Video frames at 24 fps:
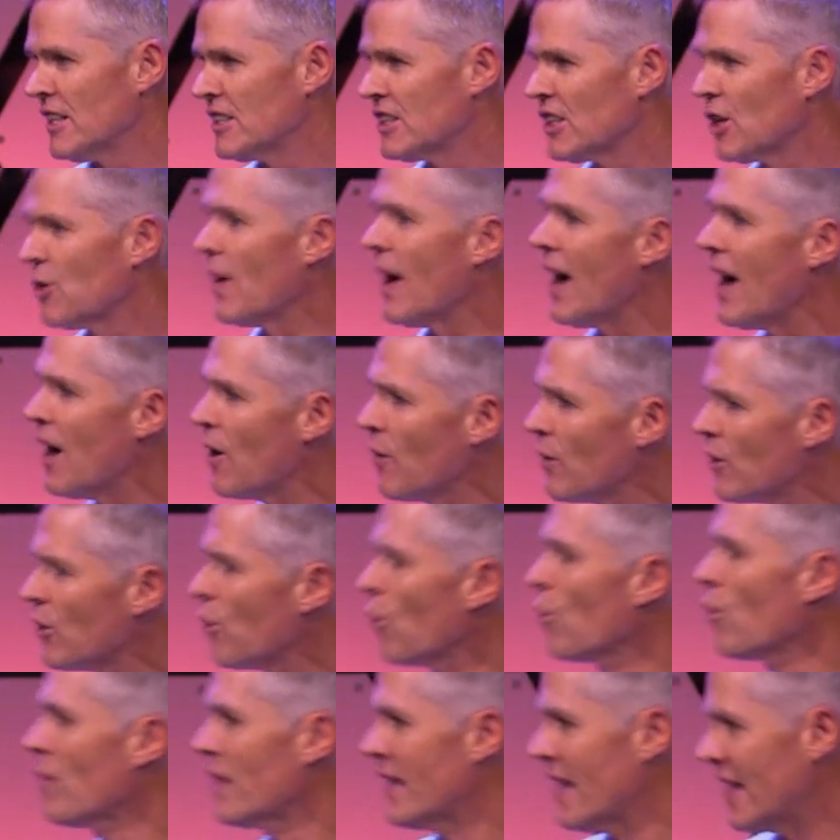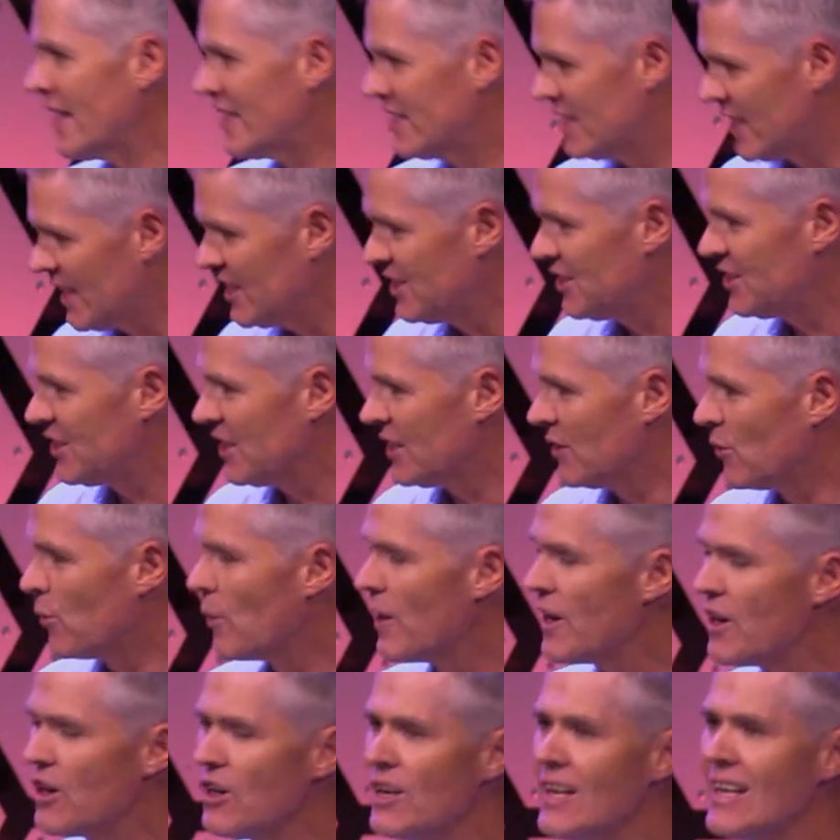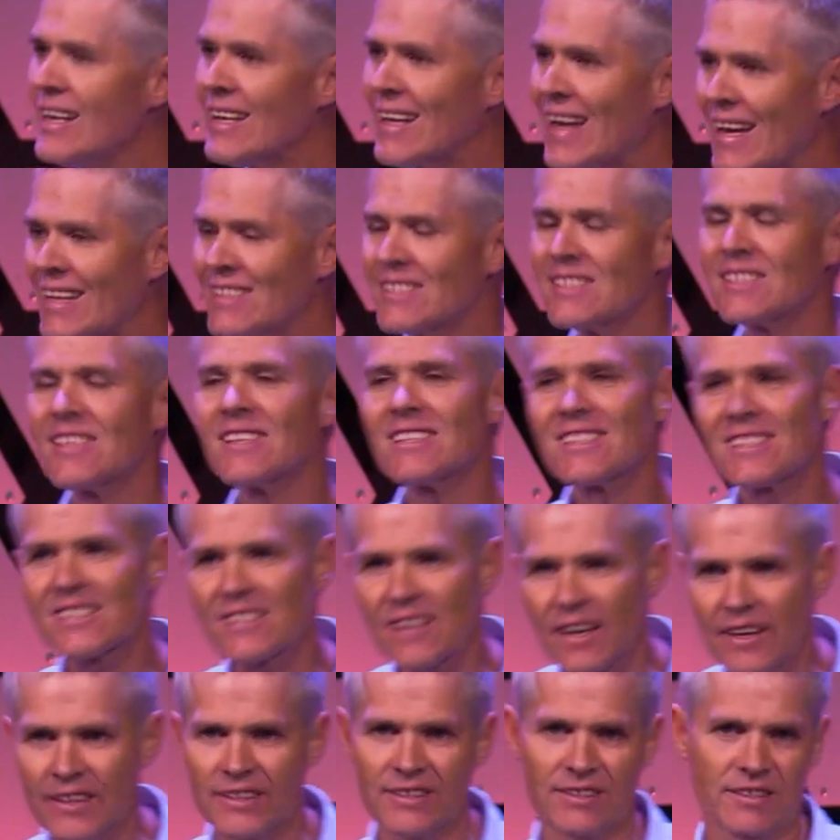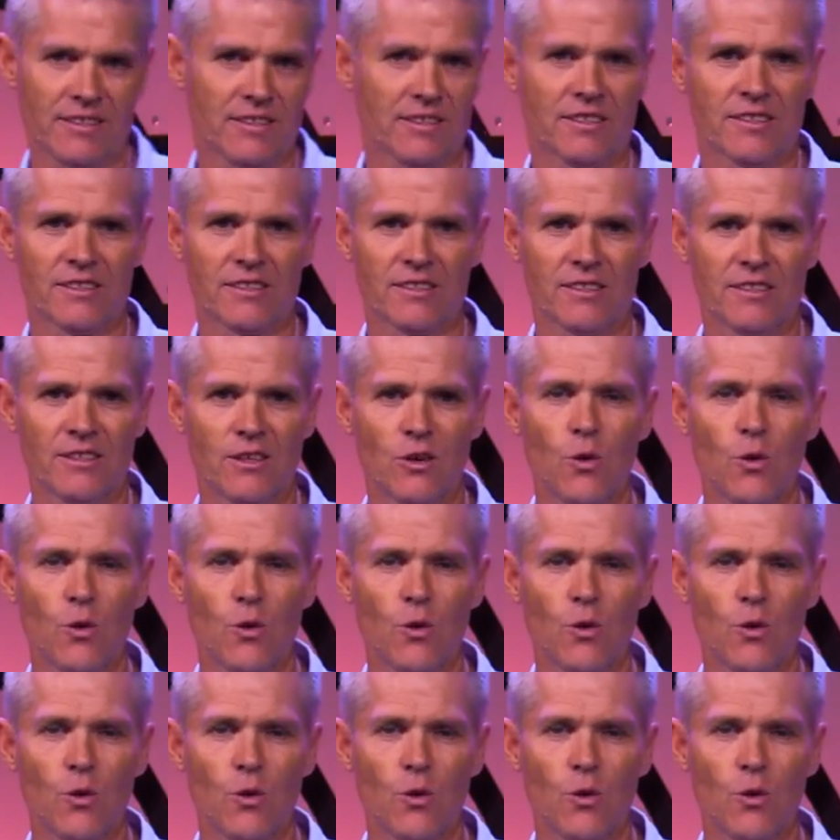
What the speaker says: So our organization, we're not against science.